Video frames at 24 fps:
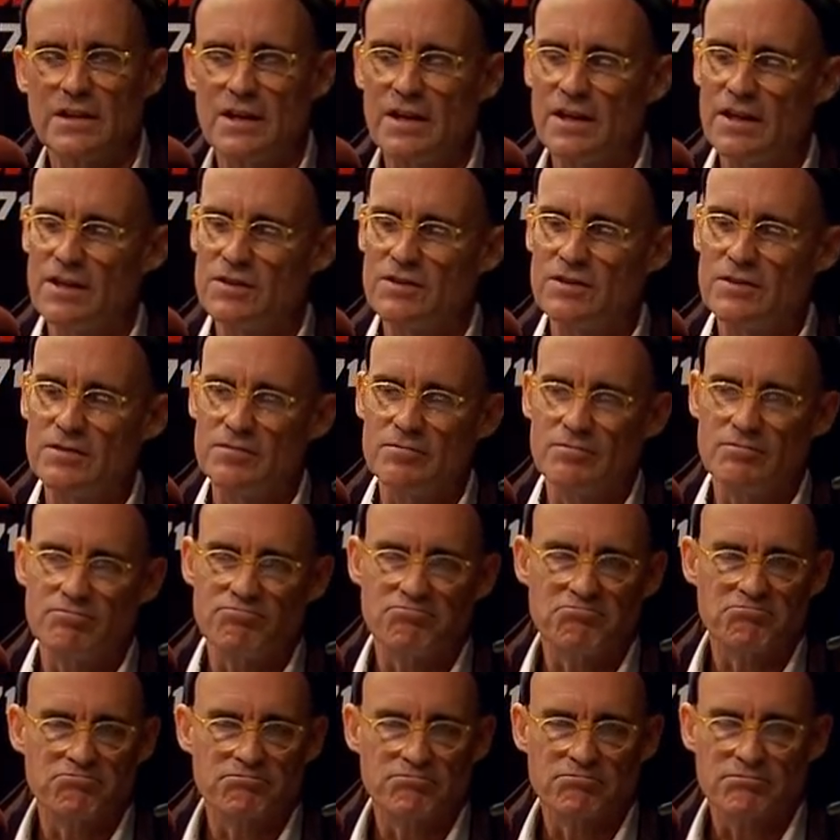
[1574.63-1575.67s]
And
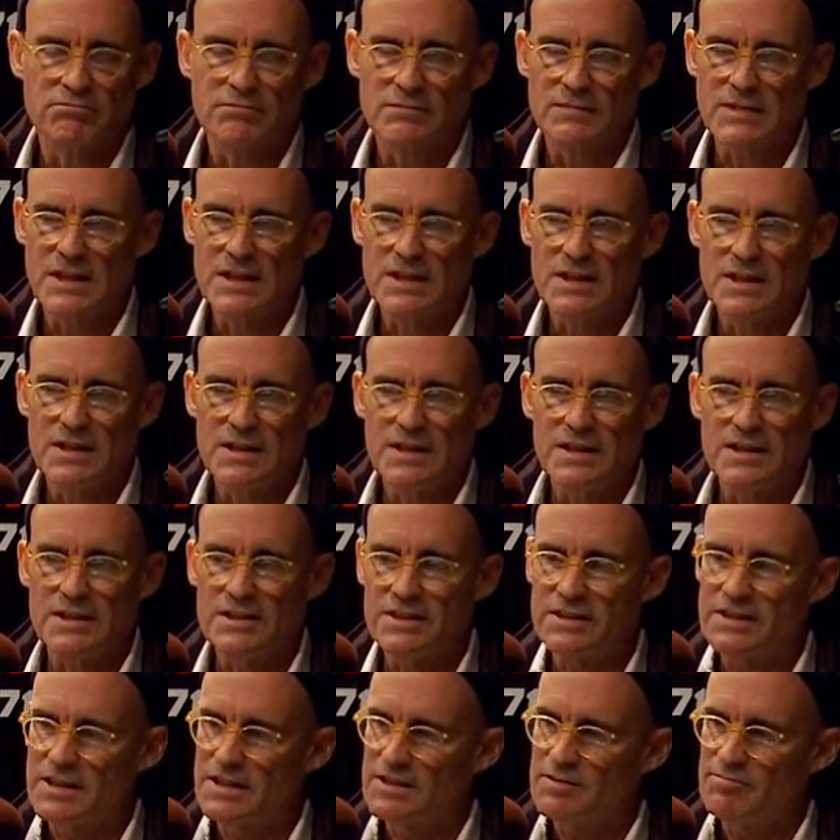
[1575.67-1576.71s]

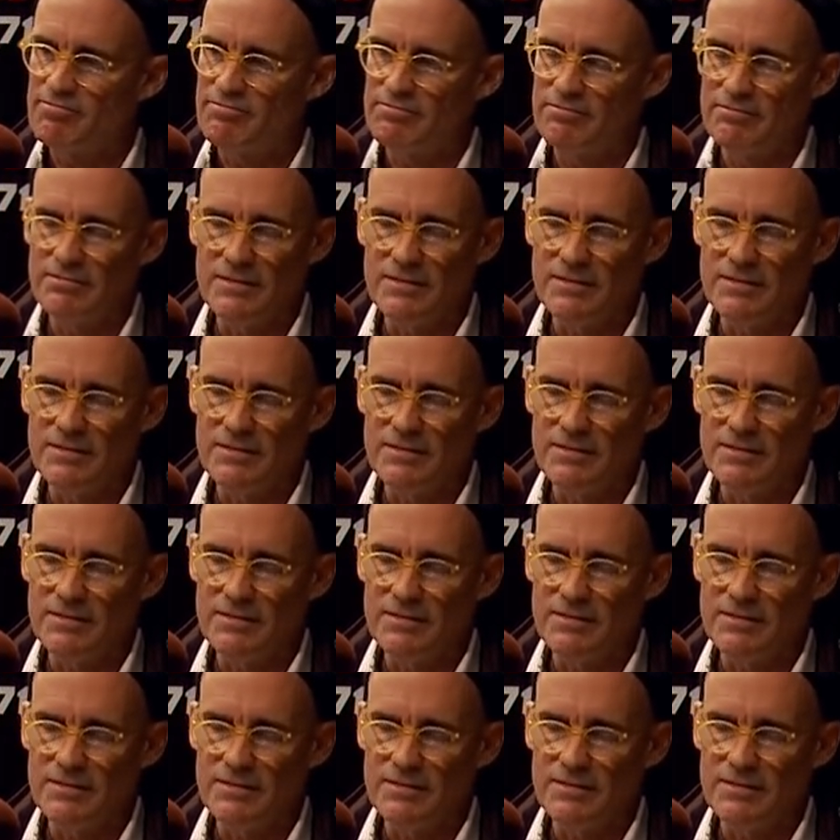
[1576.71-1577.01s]
he said,